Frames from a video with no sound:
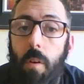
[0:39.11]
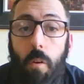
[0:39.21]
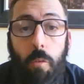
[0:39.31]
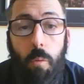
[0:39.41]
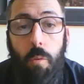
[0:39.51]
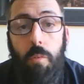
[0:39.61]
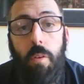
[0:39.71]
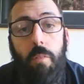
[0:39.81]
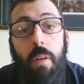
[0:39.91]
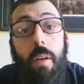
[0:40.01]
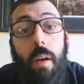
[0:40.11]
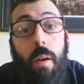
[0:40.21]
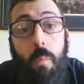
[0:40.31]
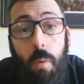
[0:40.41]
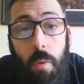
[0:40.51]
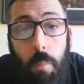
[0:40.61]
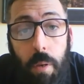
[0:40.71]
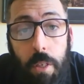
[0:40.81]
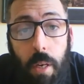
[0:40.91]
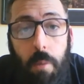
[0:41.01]
also known as CV, and welcome to my
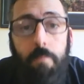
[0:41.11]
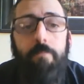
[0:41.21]
channel.